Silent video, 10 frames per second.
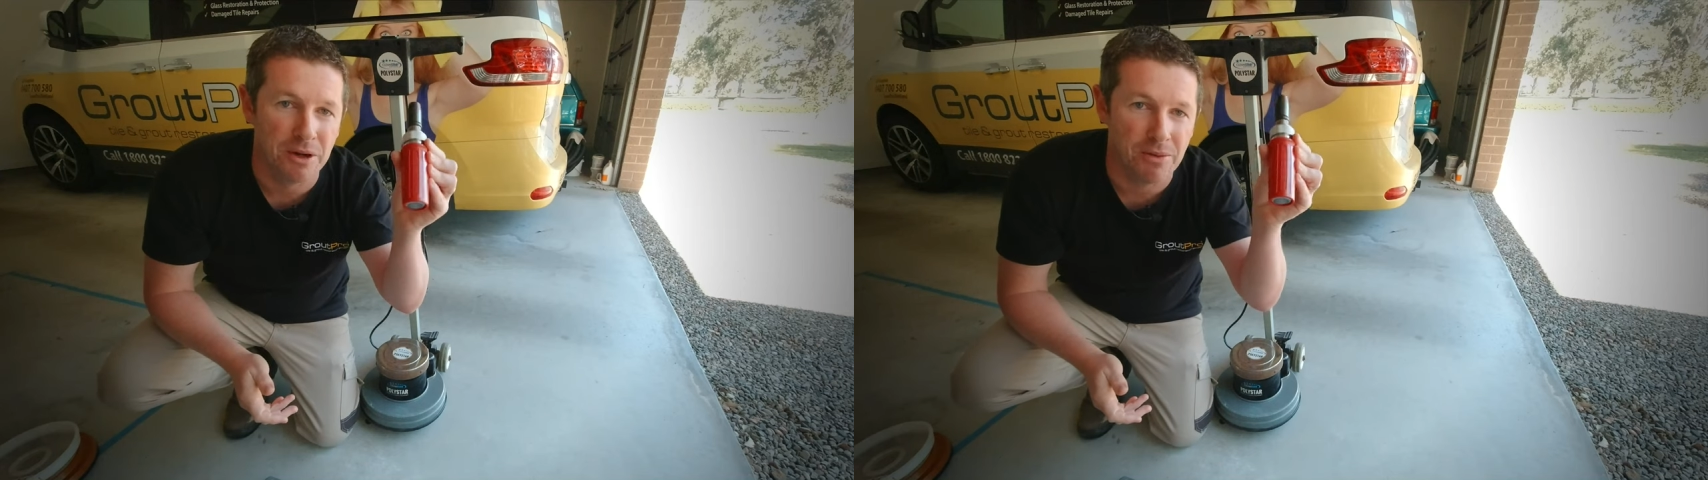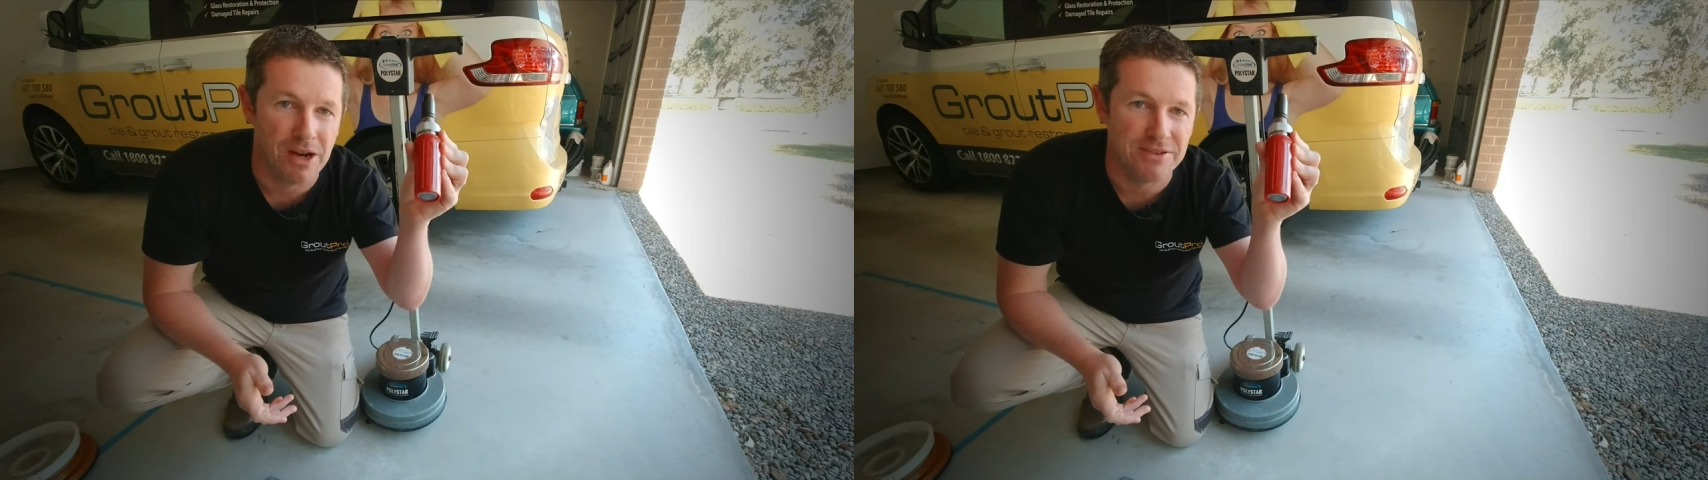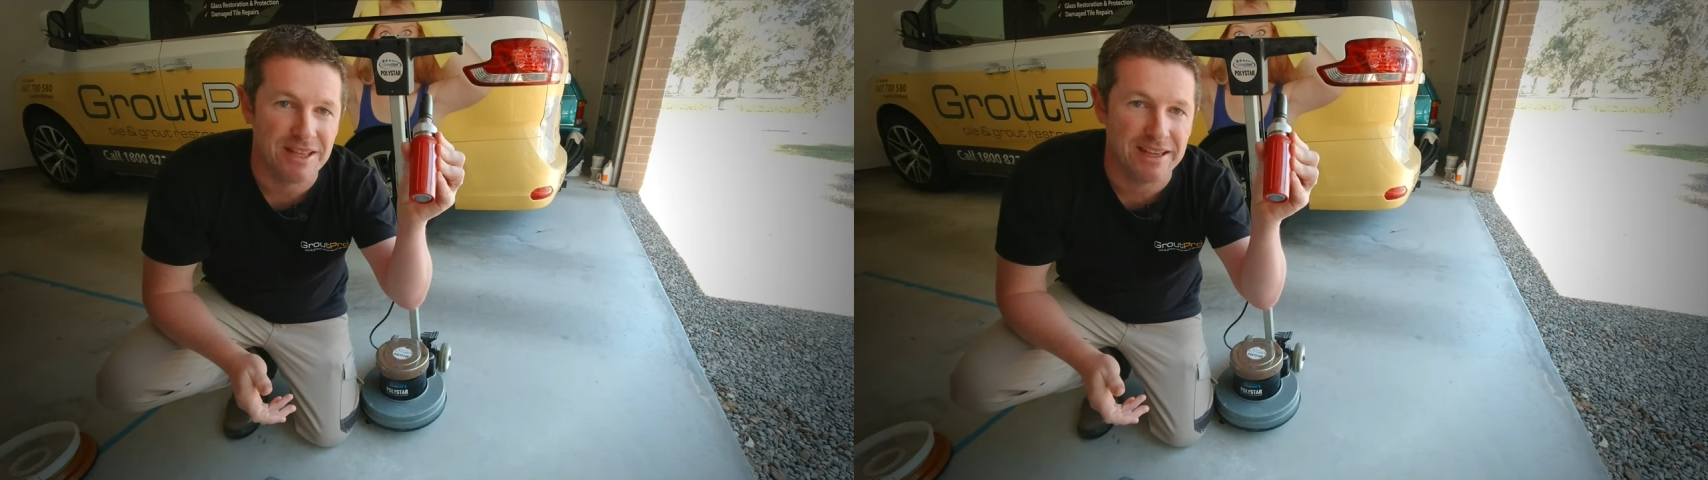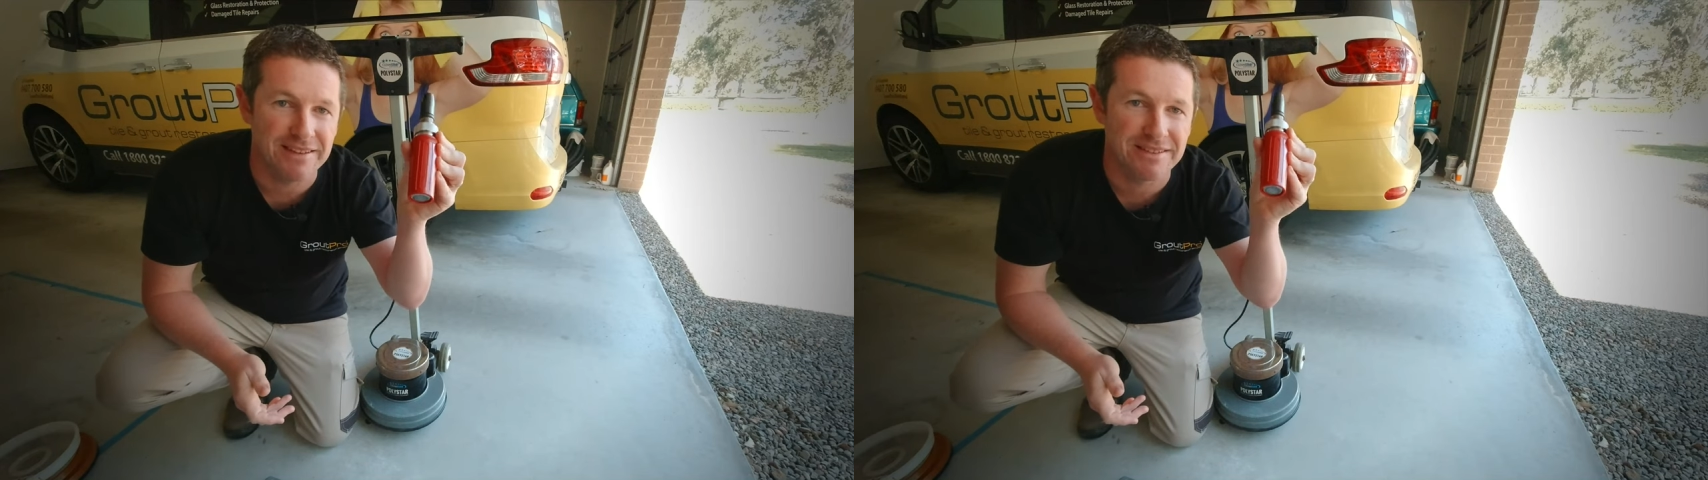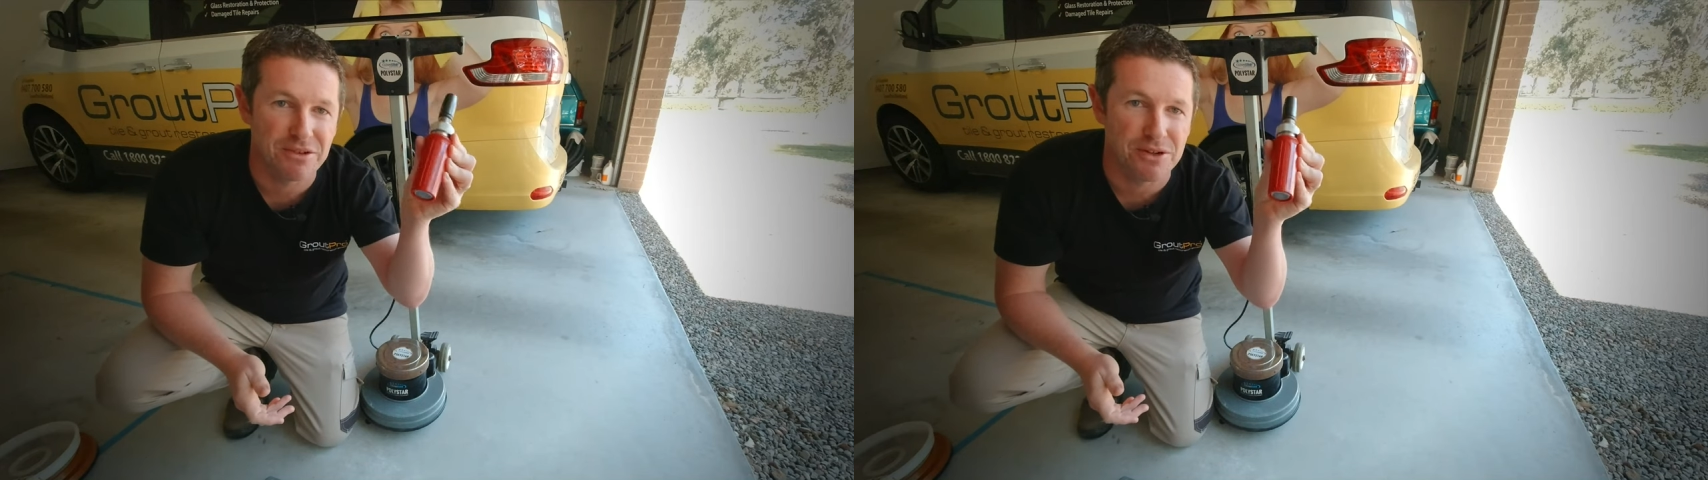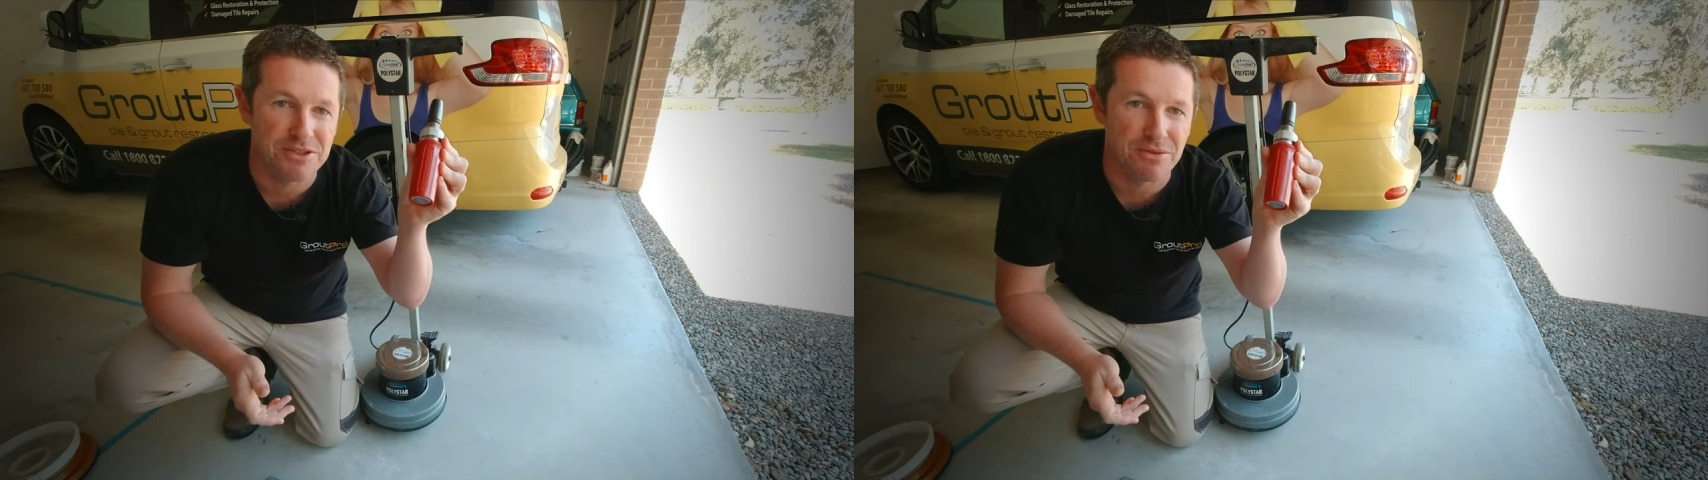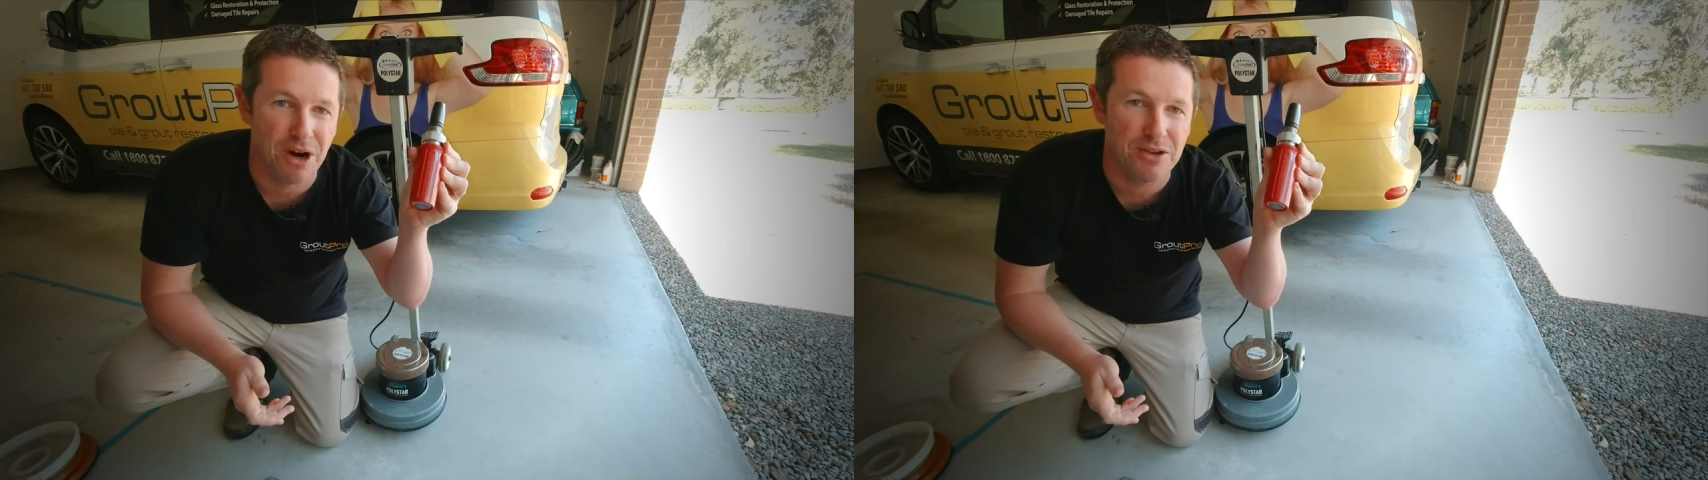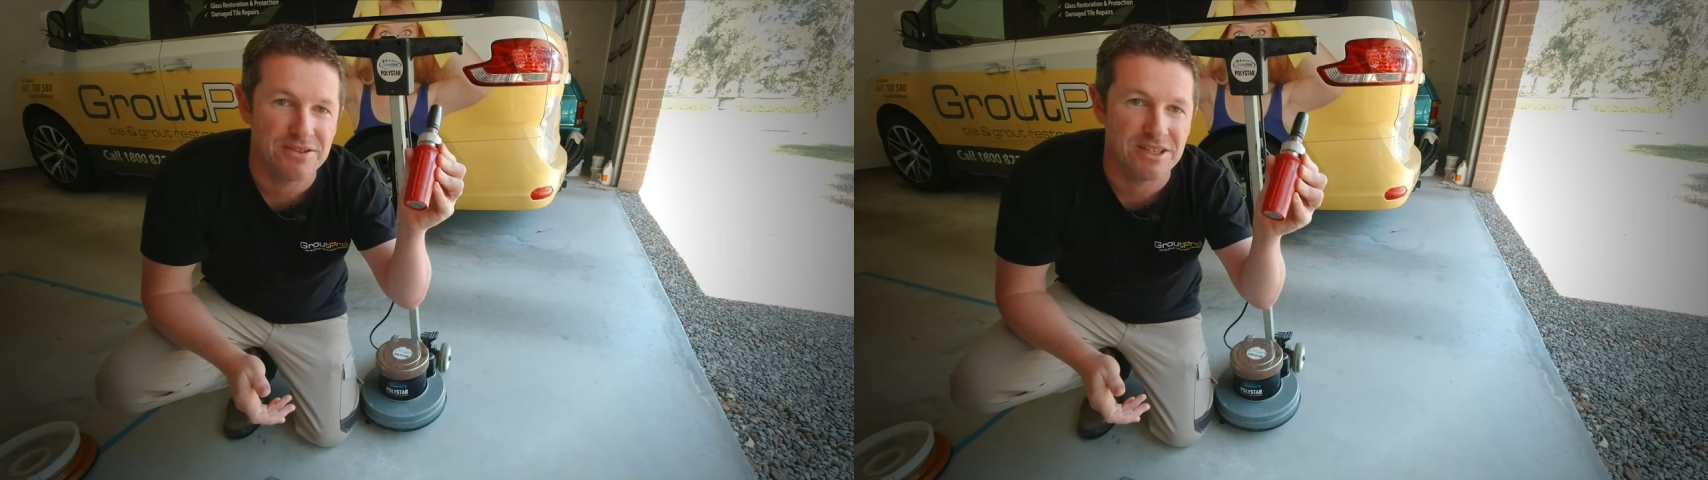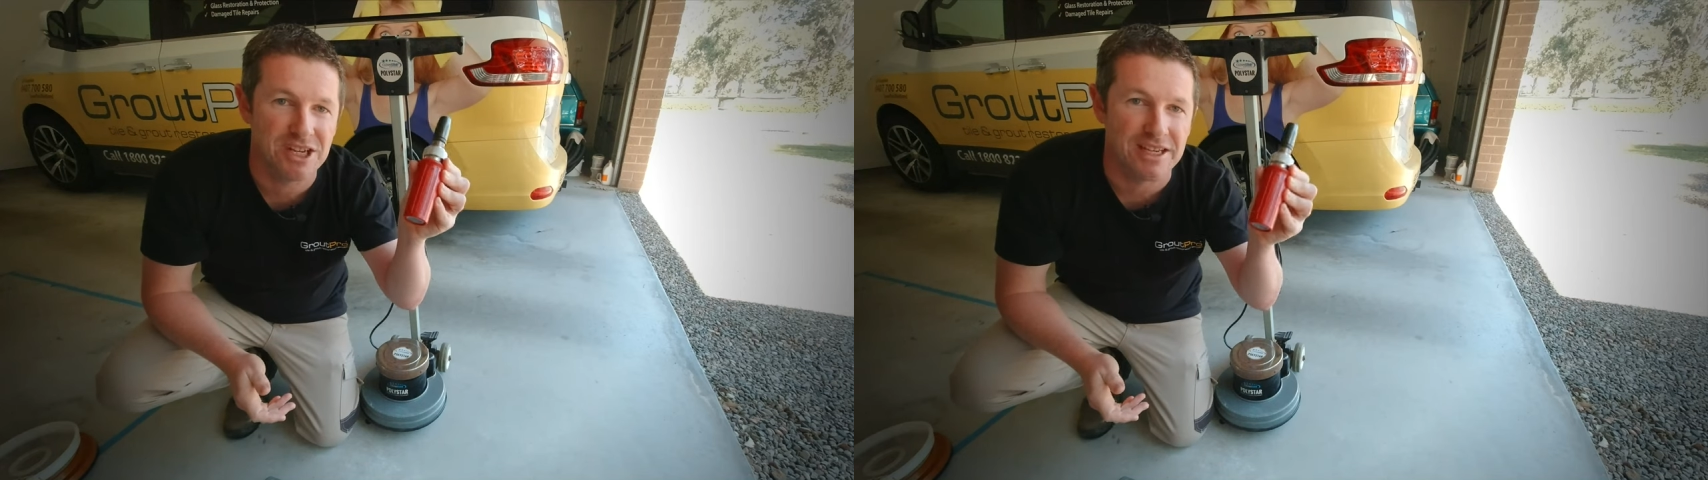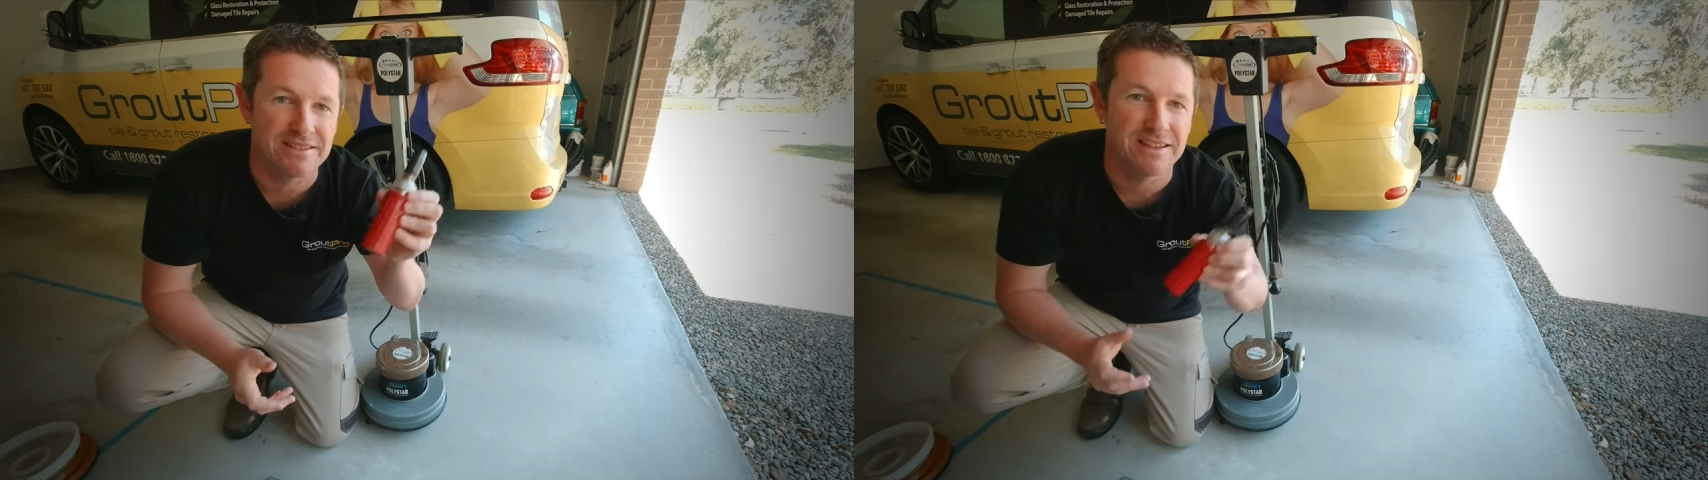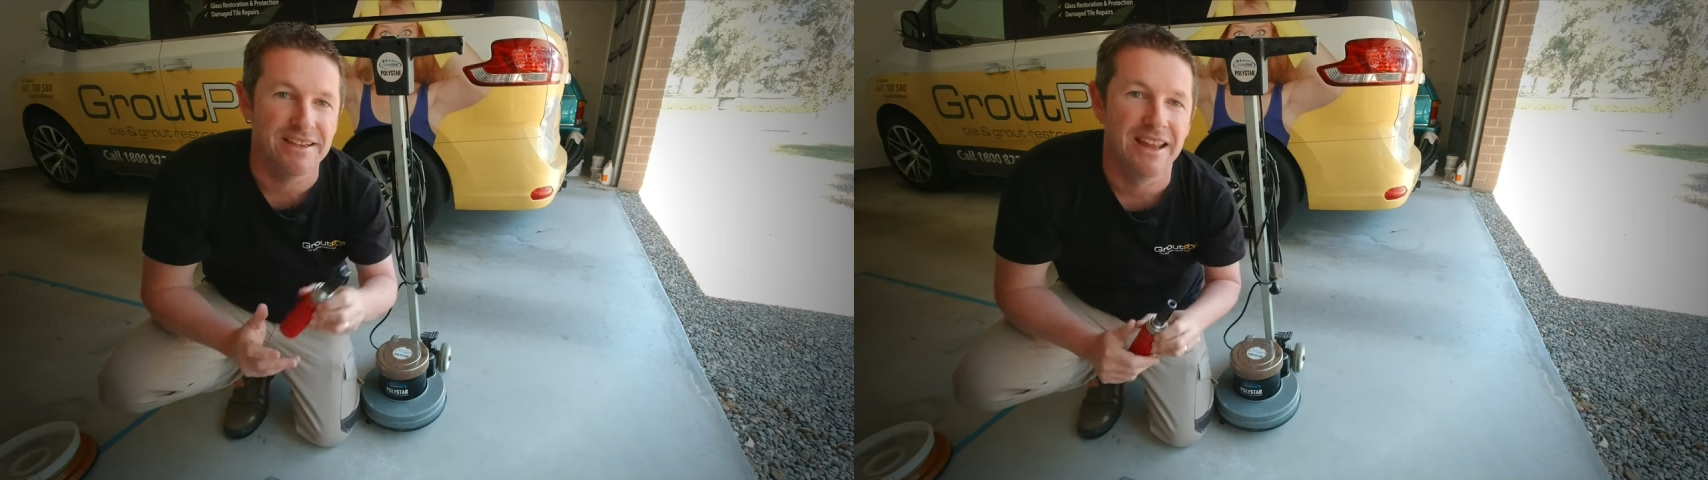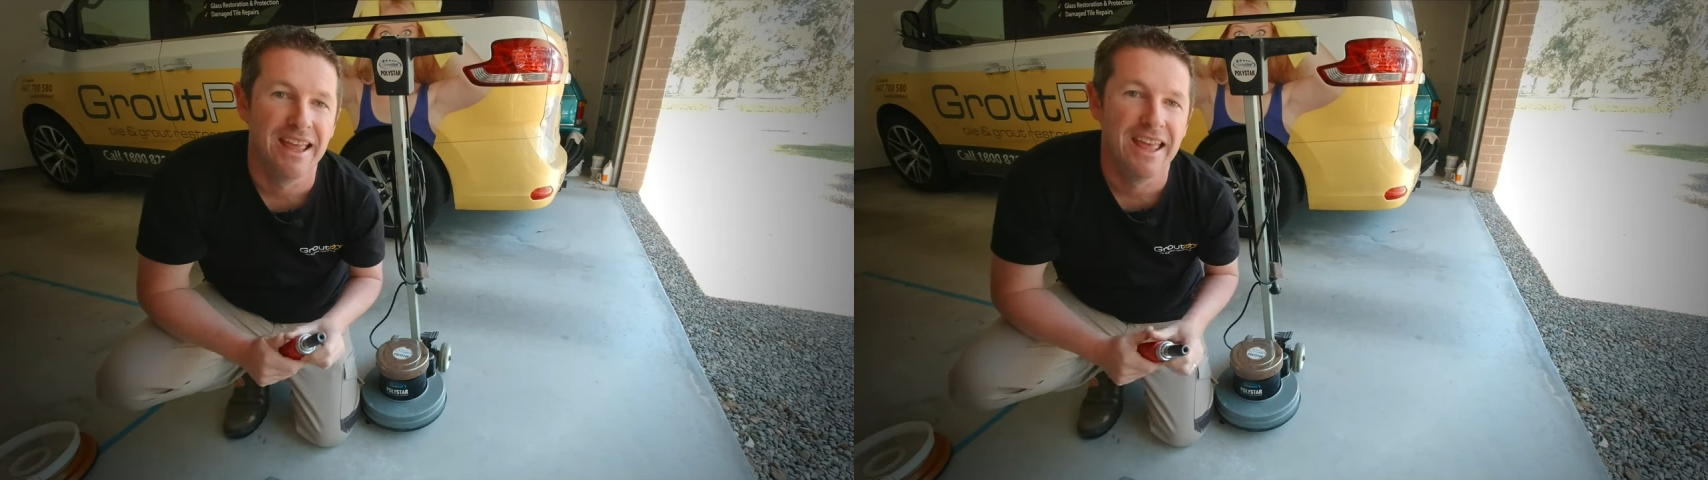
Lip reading: who owns this, across the road, suggested